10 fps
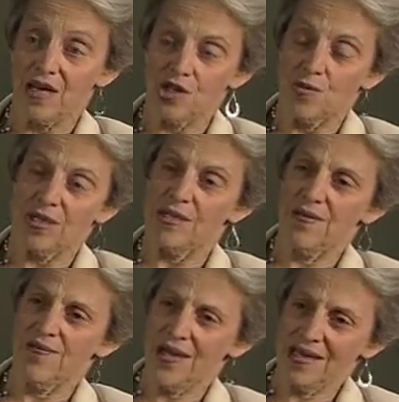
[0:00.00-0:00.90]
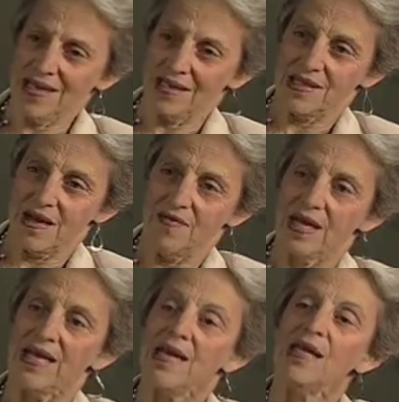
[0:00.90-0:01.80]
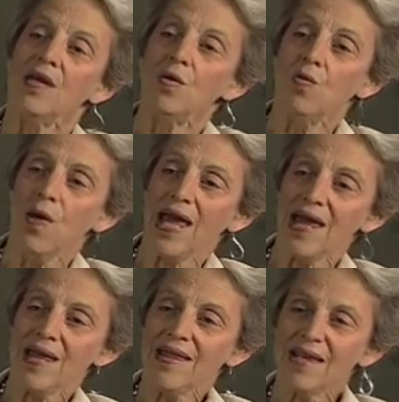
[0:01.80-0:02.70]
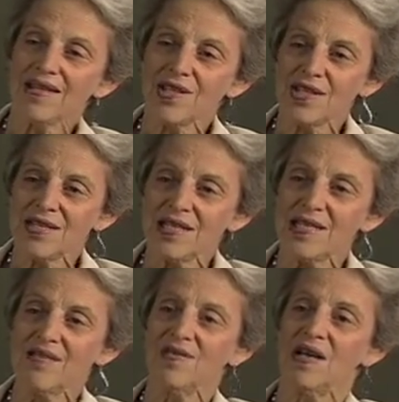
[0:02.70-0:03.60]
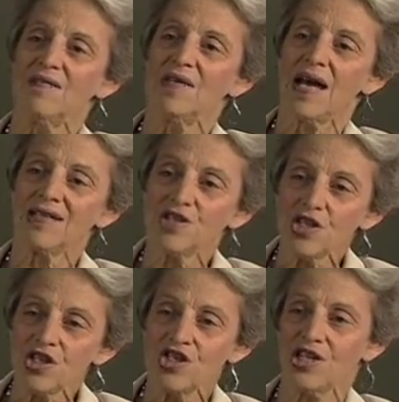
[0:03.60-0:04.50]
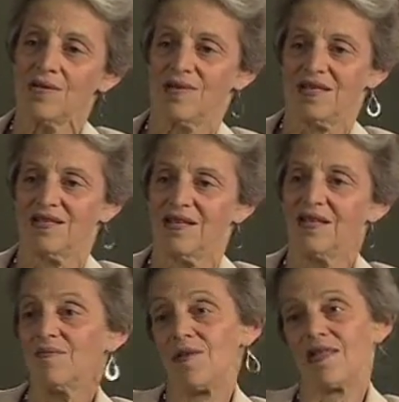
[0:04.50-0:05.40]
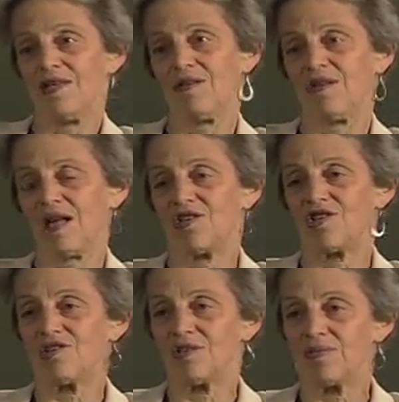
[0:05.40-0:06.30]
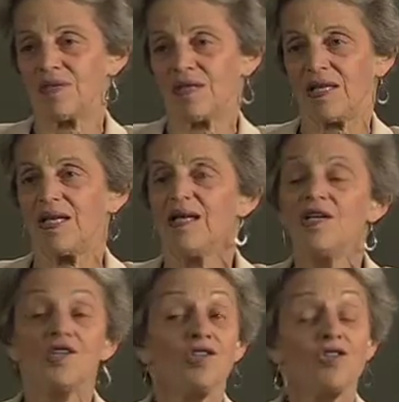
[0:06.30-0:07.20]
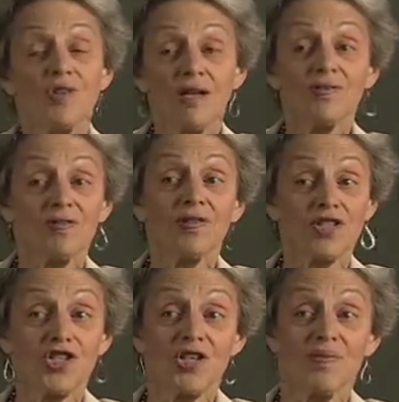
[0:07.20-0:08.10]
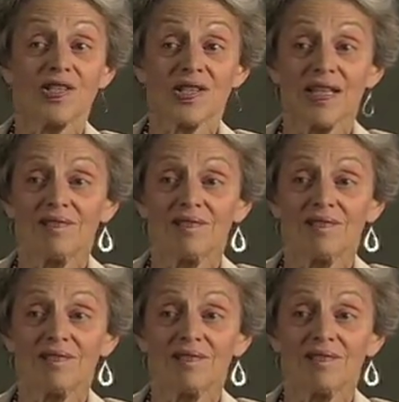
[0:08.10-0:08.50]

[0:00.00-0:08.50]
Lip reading: So it's defending itself in a way that is conceived of as legitimate by the international community. It's a struggle for legitimacy.